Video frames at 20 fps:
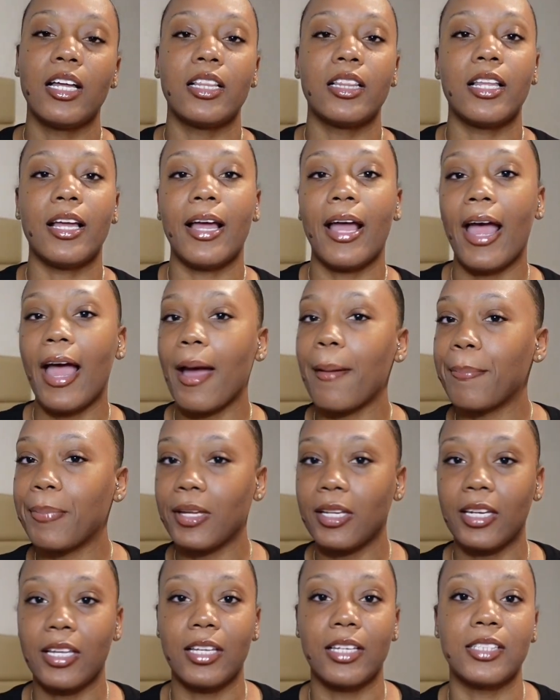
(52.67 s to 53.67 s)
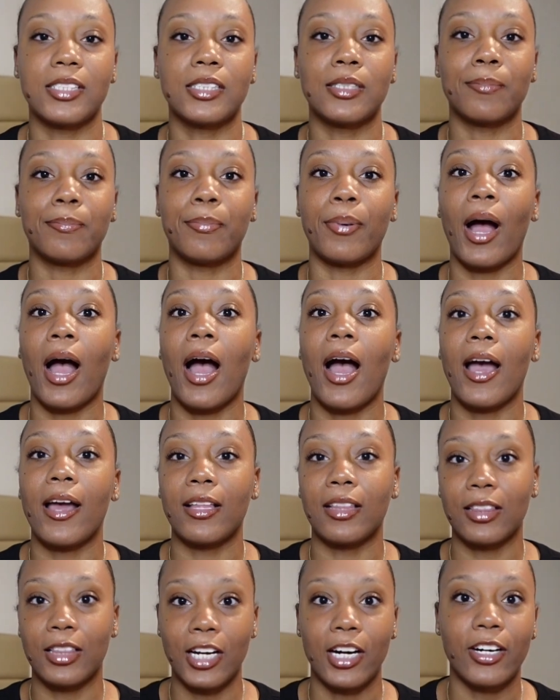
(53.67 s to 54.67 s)
happiness by
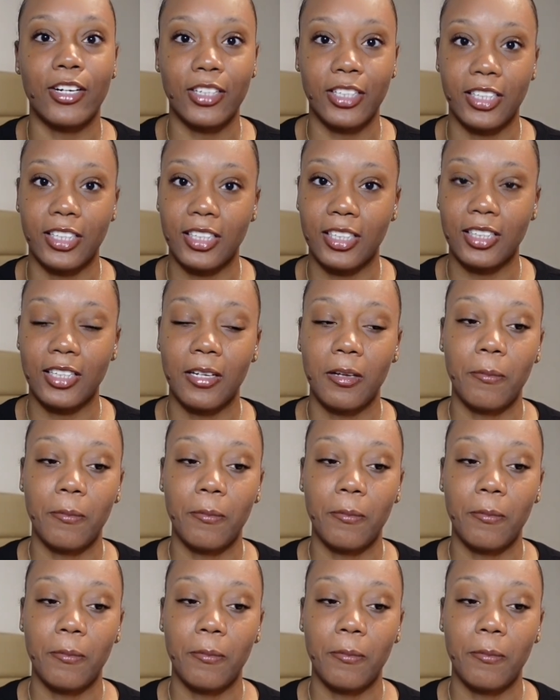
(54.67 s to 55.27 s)
30.